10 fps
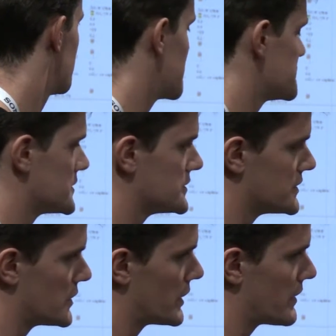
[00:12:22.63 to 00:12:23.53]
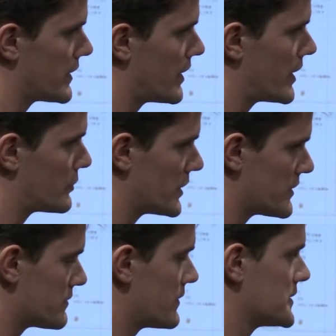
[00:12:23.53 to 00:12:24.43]
Robots need to know where they are and
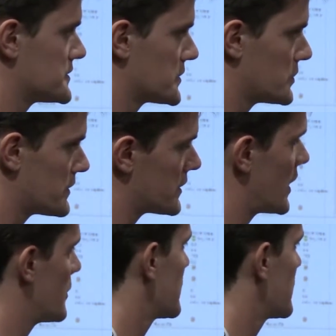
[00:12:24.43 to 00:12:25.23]
where they're facing, where they're